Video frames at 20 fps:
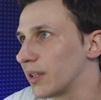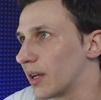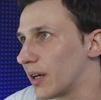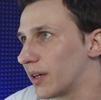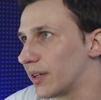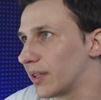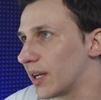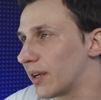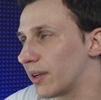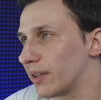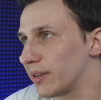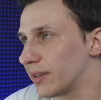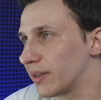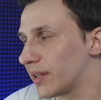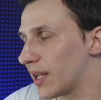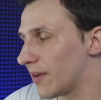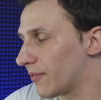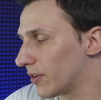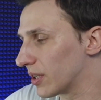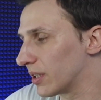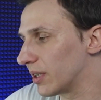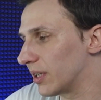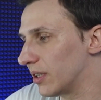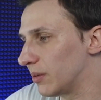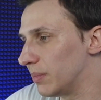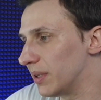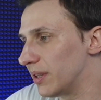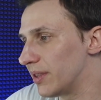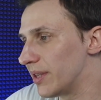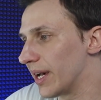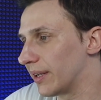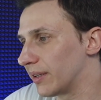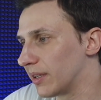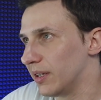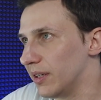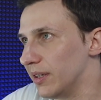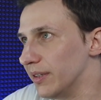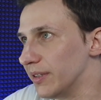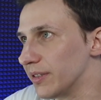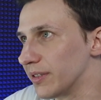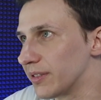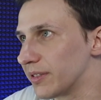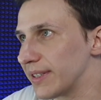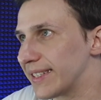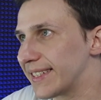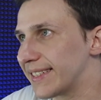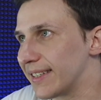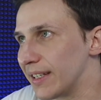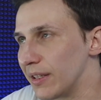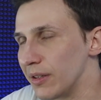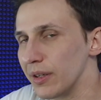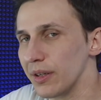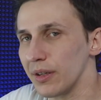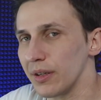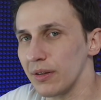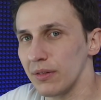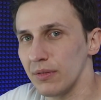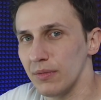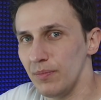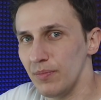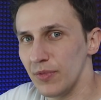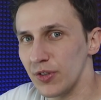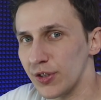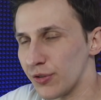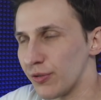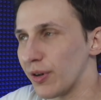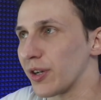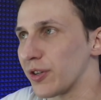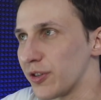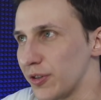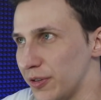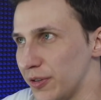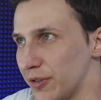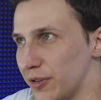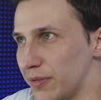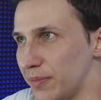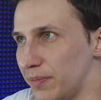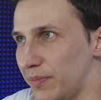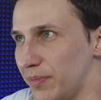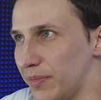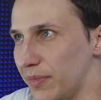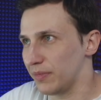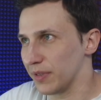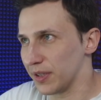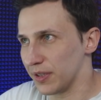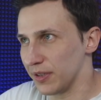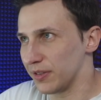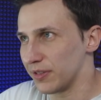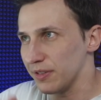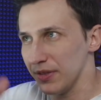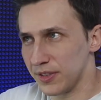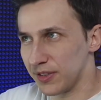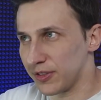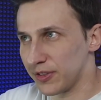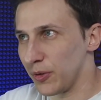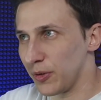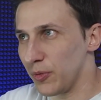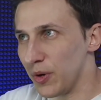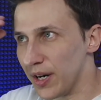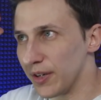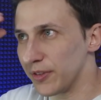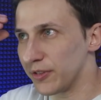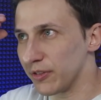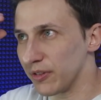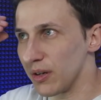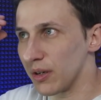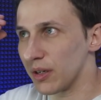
are never going to admit that, is stealing structures. Because it's so hard to